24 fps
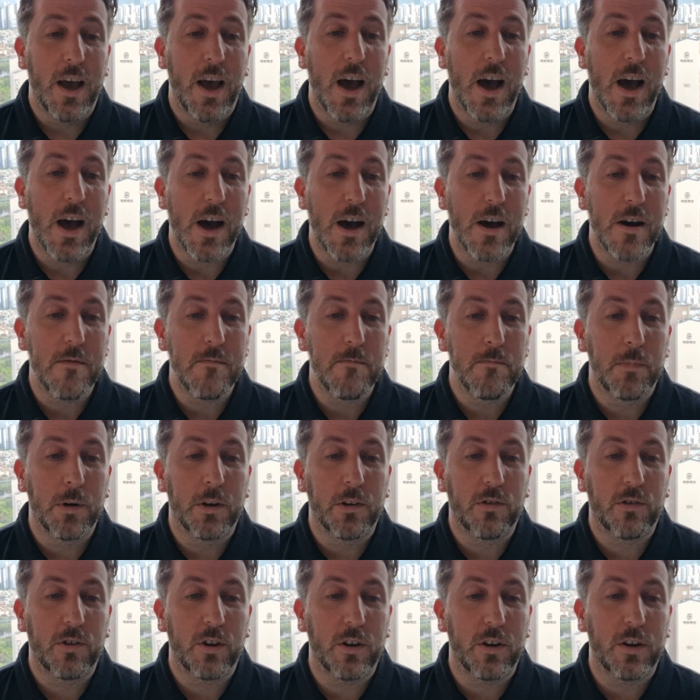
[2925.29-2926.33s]
Um,
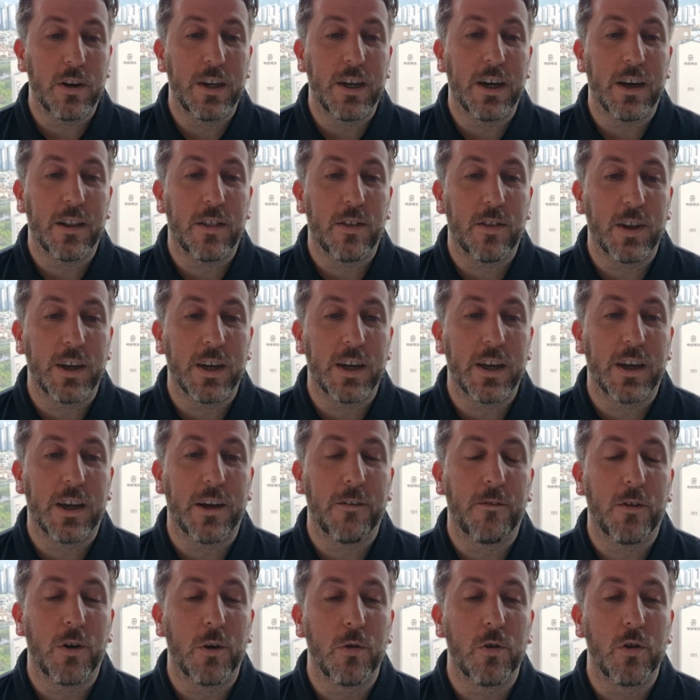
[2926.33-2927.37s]
but certainly, I think
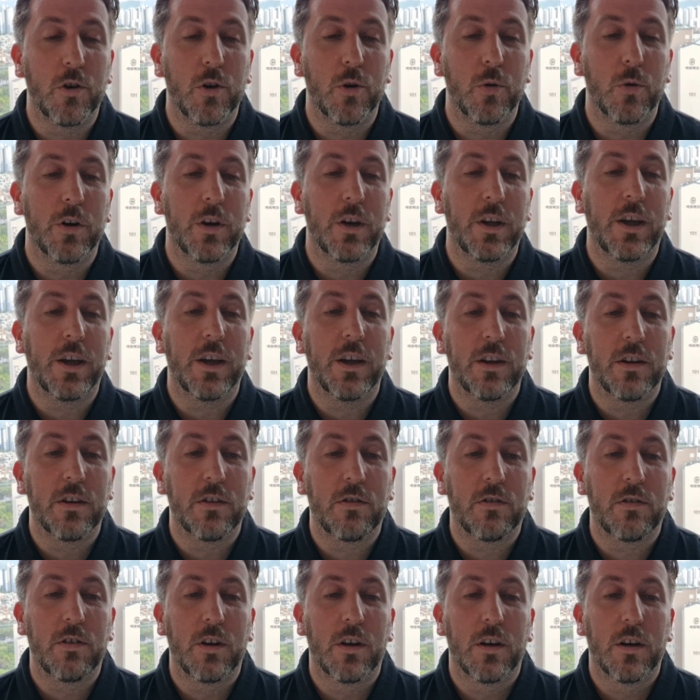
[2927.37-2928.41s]
if you knew in a
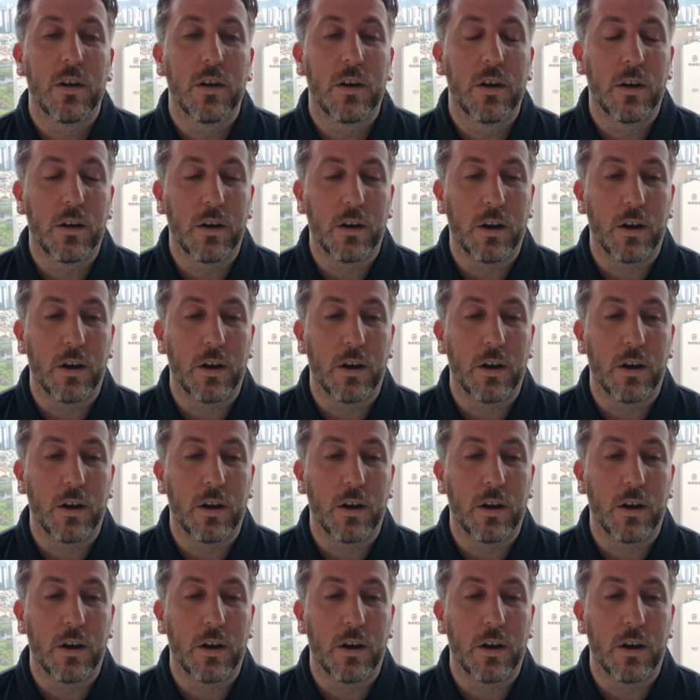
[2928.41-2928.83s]
year's uh,